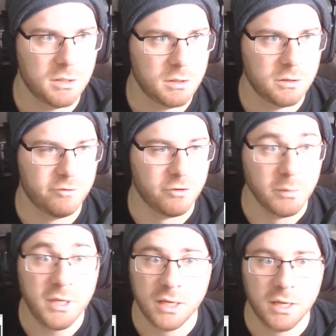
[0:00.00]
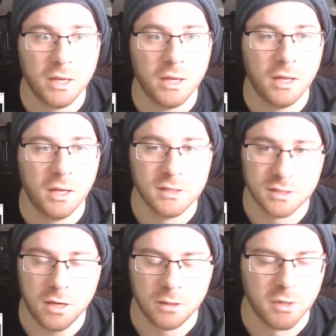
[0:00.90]
for me it's
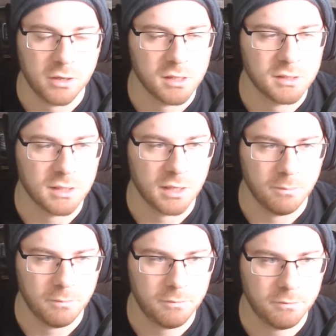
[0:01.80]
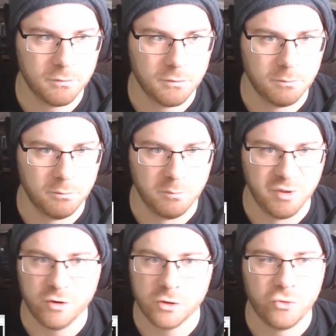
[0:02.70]
not, because
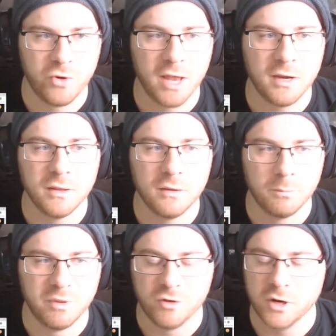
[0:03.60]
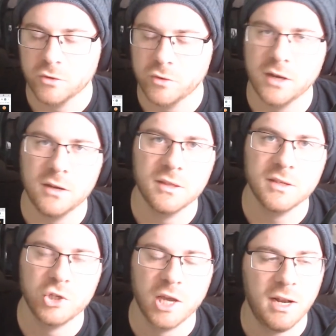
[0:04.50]
before I created this
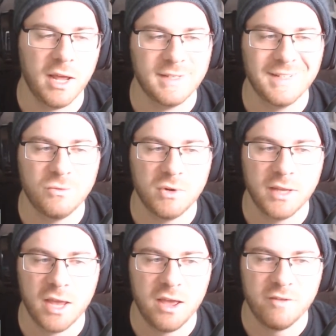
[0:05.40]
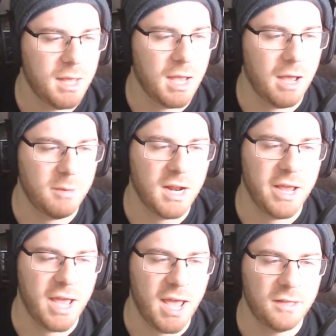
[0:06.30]
channel, I didn't really have... I mean, I
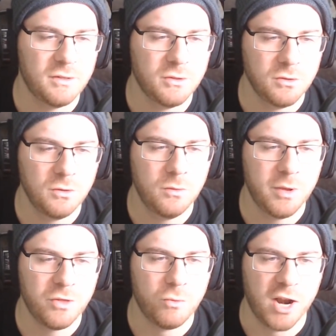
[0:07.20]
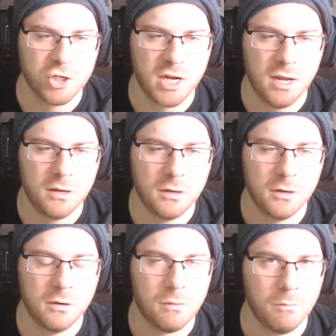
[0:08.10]
had to do with Russia,
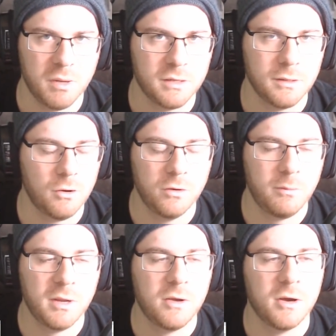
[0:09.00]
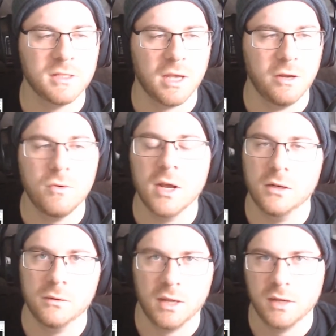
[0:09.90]
but only because I knew
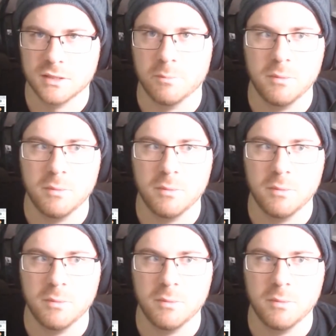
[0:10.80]
some